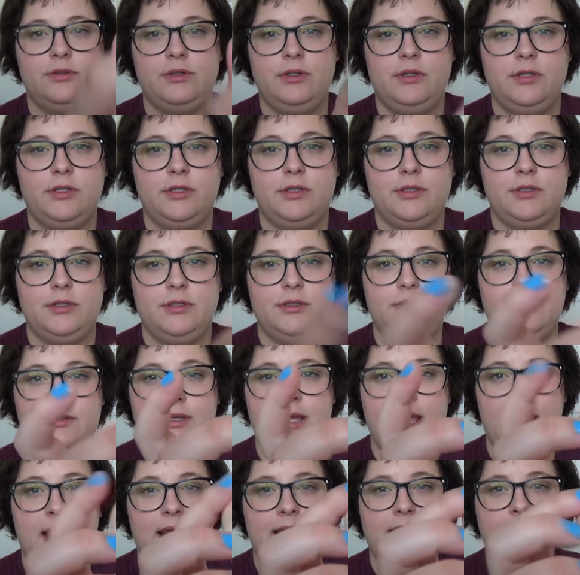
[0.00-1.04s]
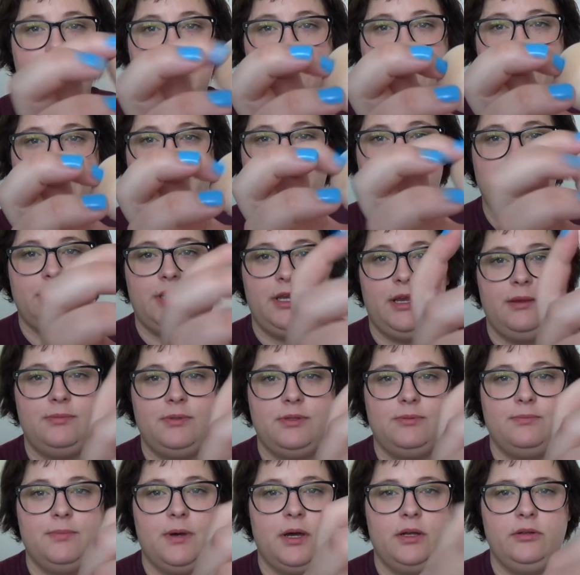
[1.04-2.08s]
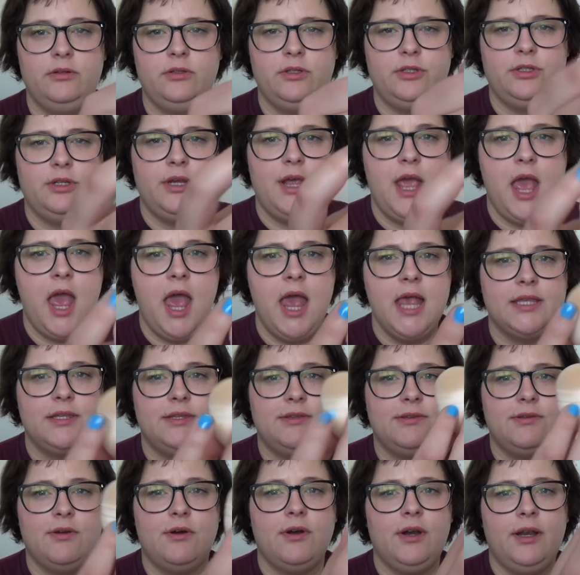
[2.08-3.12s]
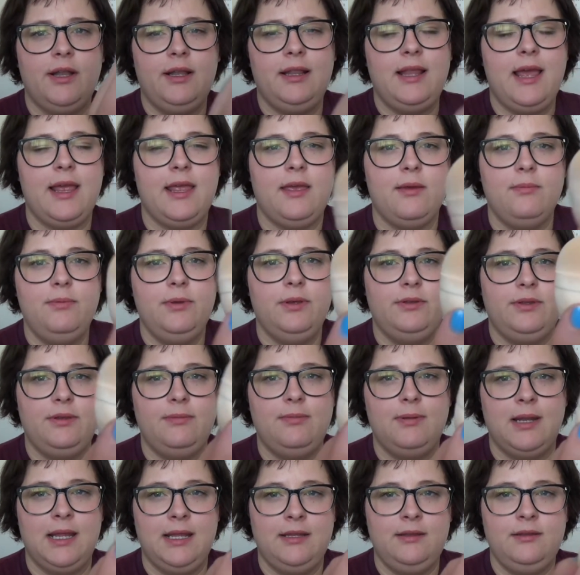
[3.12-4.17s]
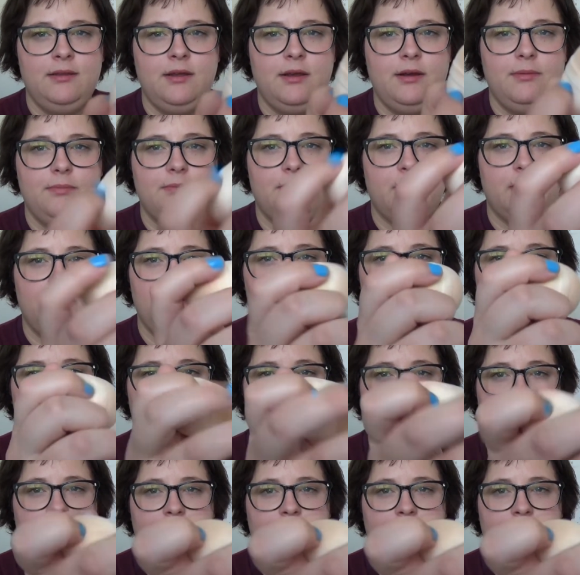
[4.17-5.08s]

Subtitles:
sort of eggy shaped sponge. sort of like a beauty blender, but I